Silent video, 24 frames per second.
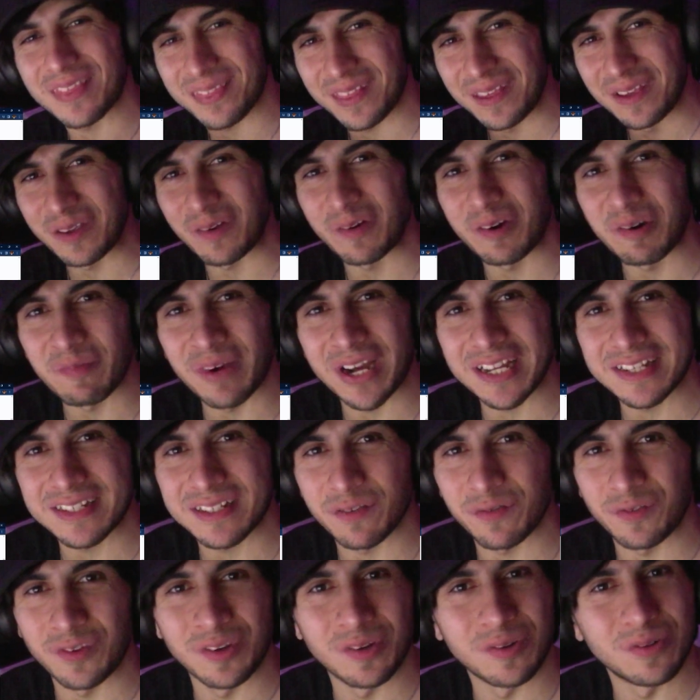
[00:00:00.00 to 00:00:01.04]
Thank you very much.
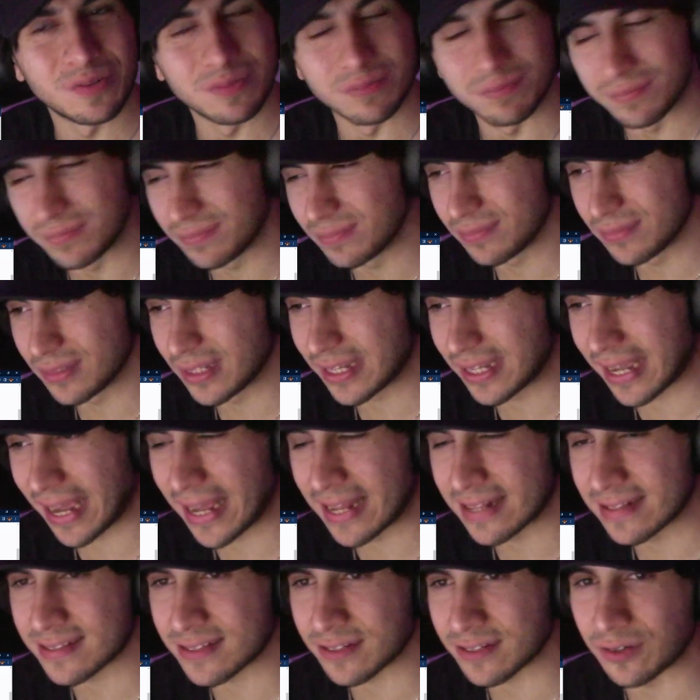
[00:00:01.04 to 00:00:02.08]
If you
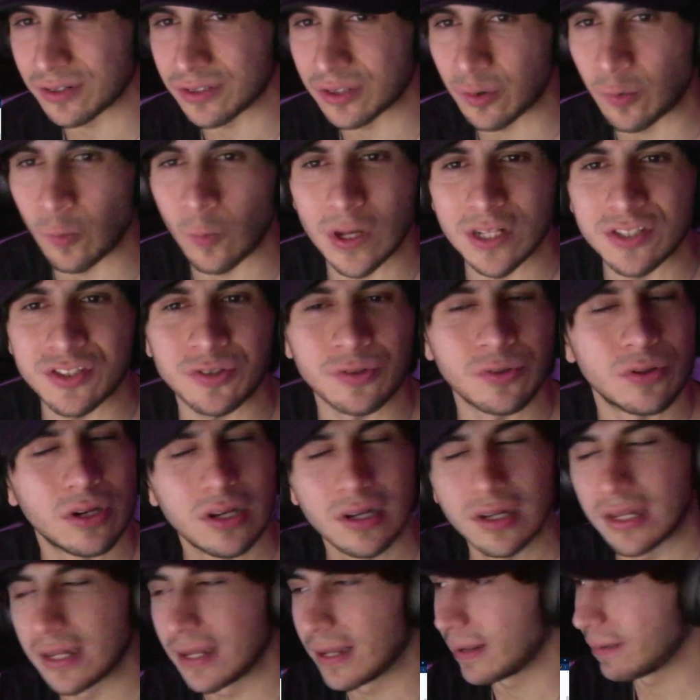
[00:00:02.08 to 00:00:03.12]
can't or don't want to,
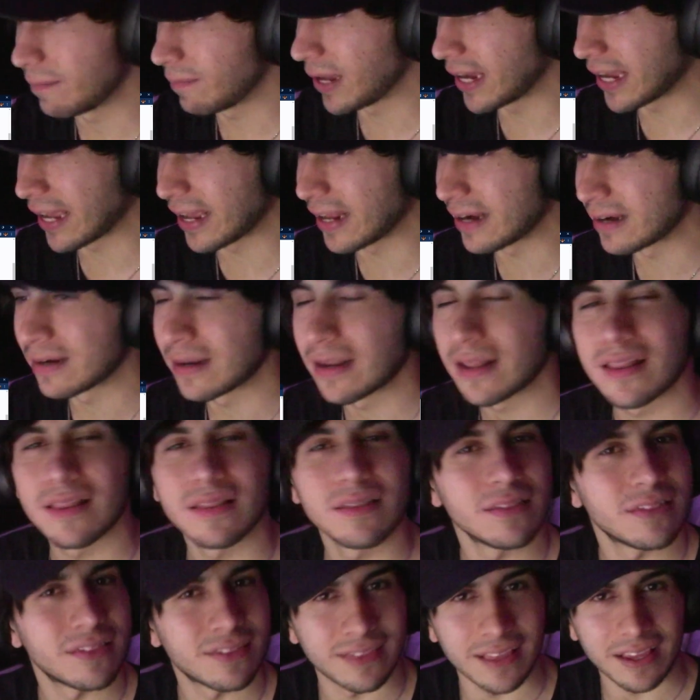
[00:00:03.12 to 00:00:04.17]
again,
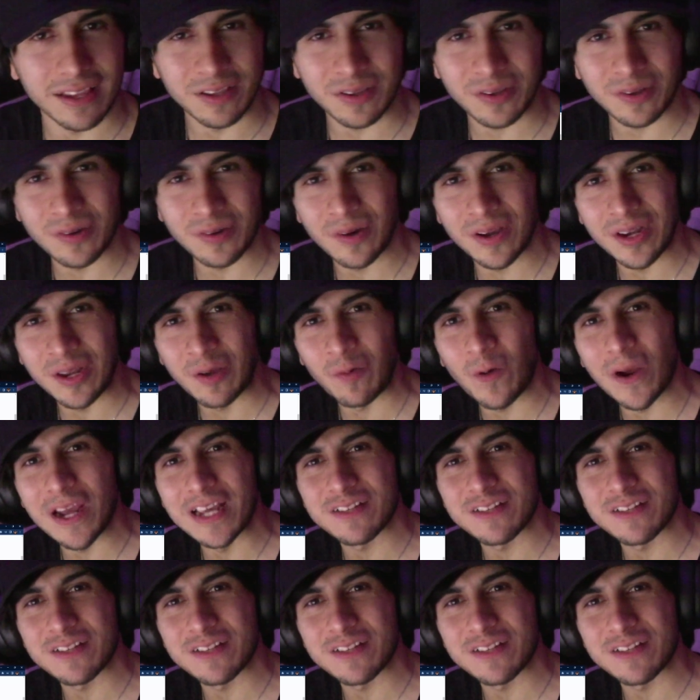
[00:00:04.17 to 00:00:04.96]
thank you anyways